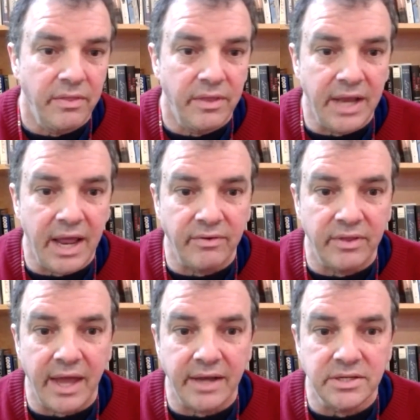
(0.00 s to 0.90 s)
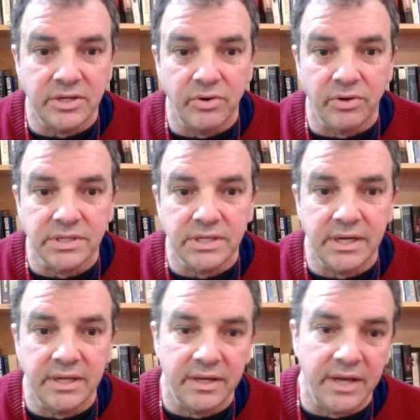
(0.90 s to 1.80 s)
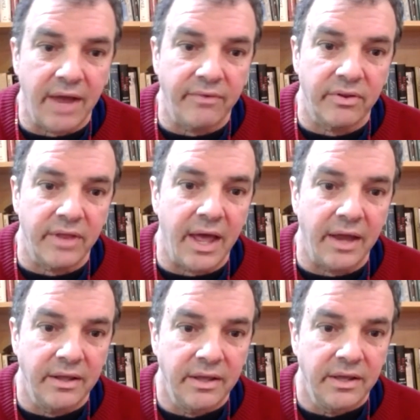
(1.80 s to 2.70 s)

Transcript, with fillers: The day after that, it's in New York City. The day after that,